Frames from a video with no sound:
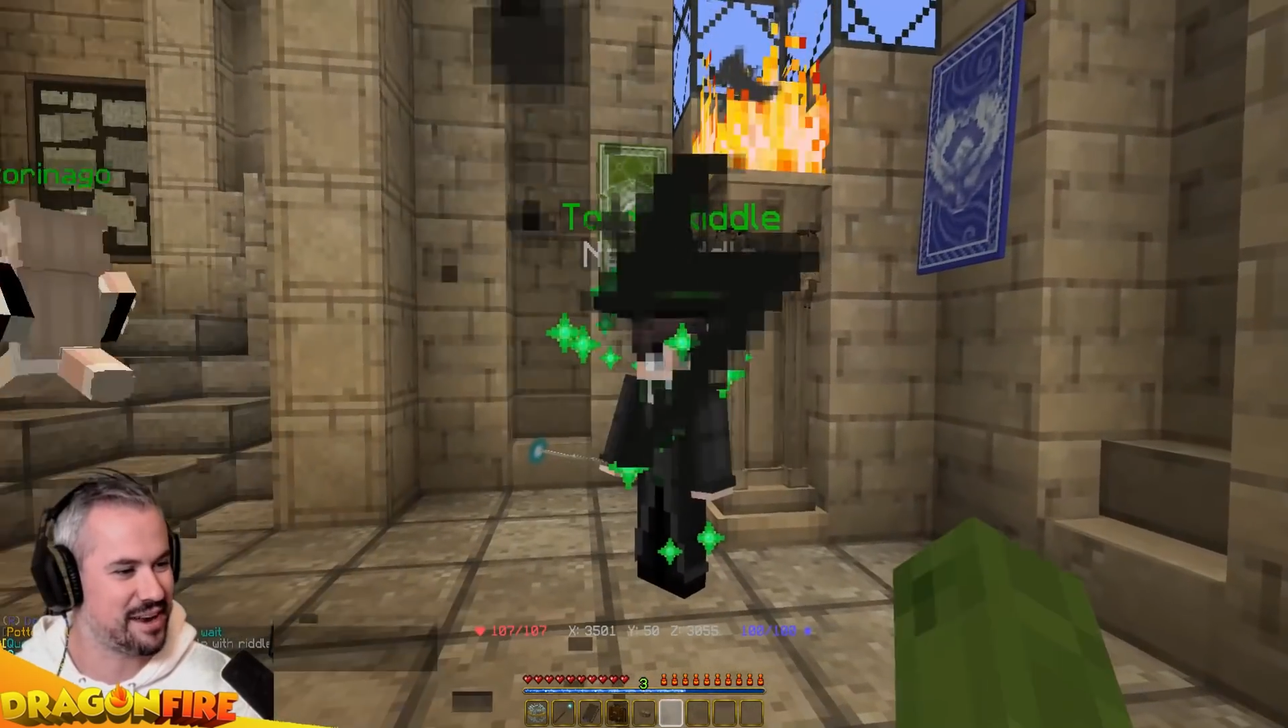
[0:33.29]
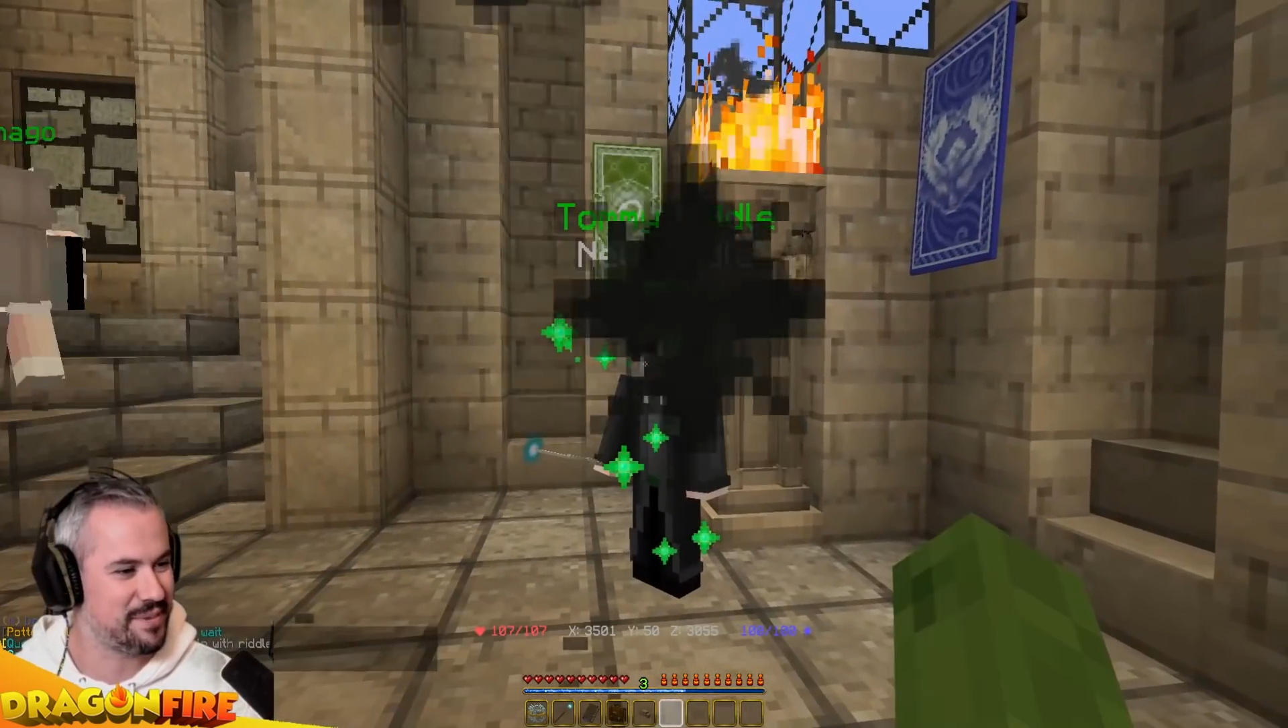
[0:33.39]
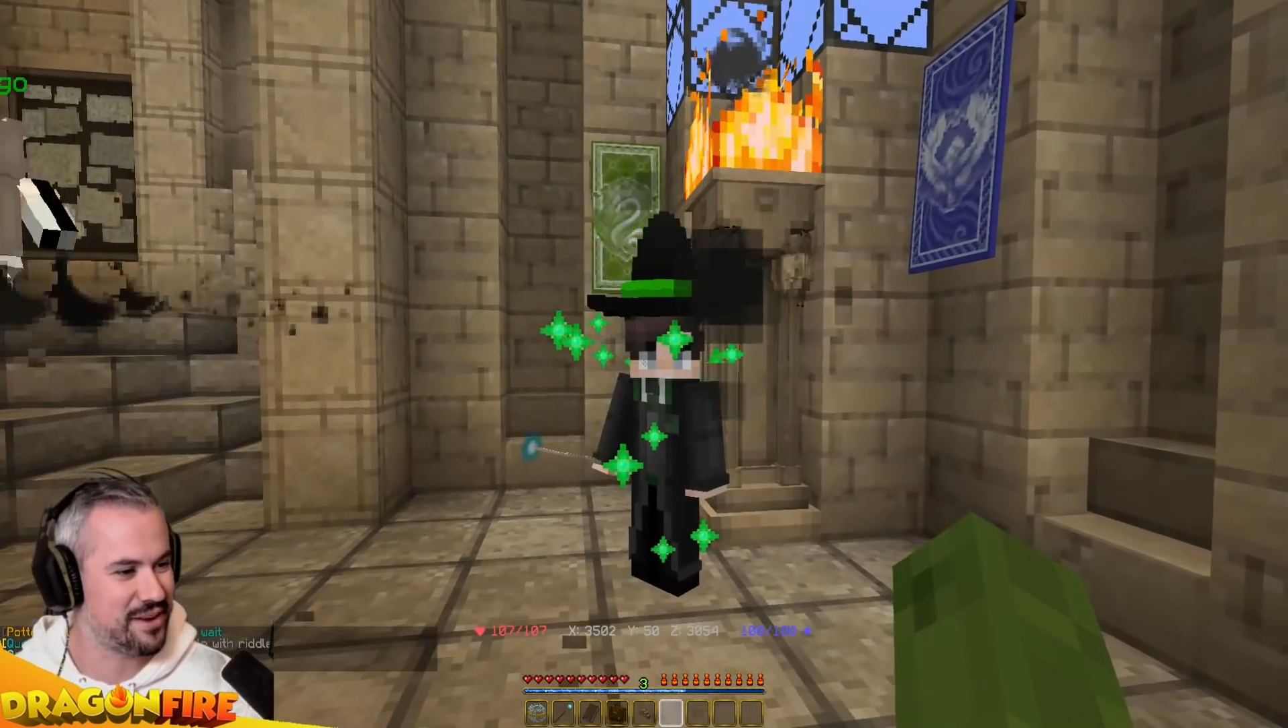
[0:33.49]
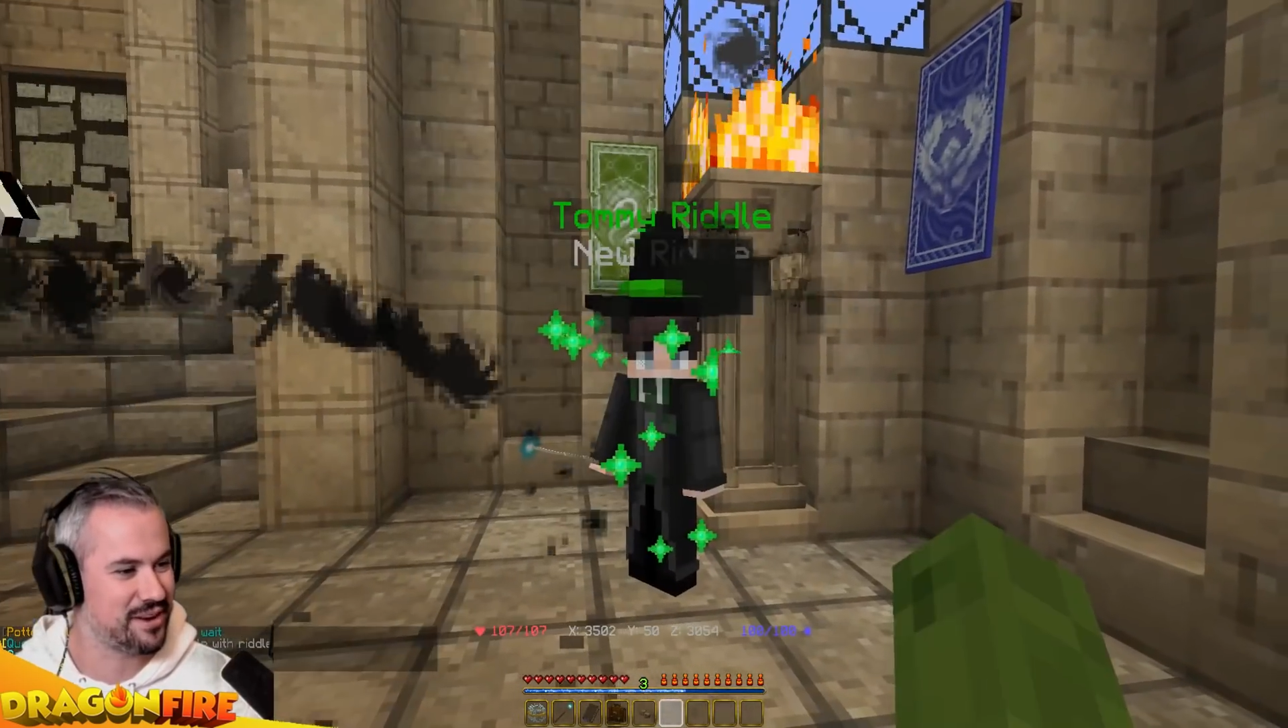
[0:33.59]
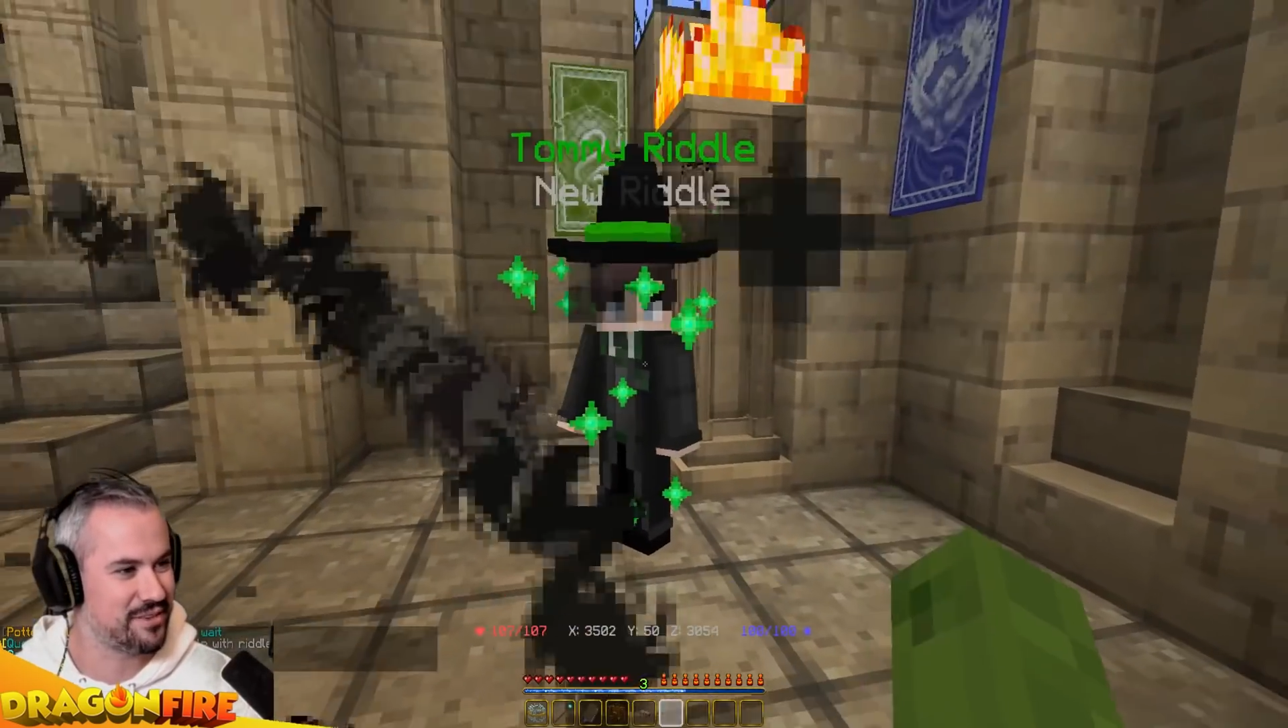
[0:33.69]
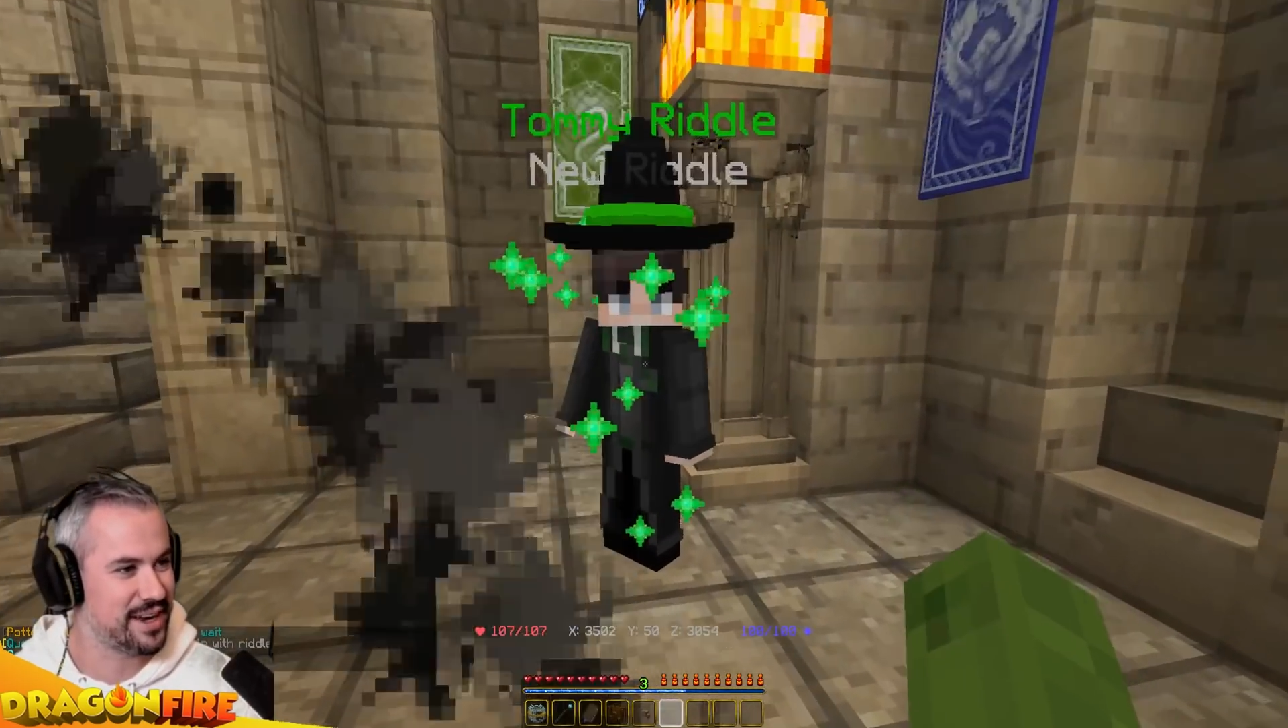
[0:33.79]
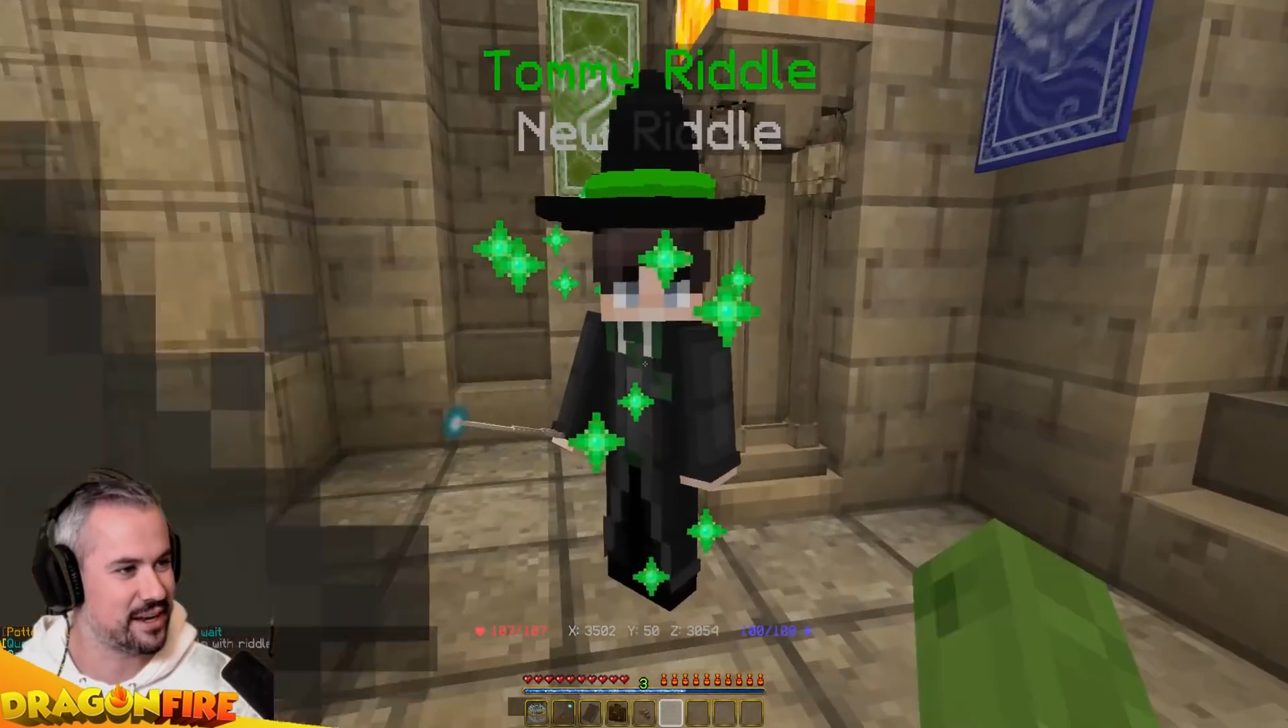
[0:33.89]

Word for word: about your riddle.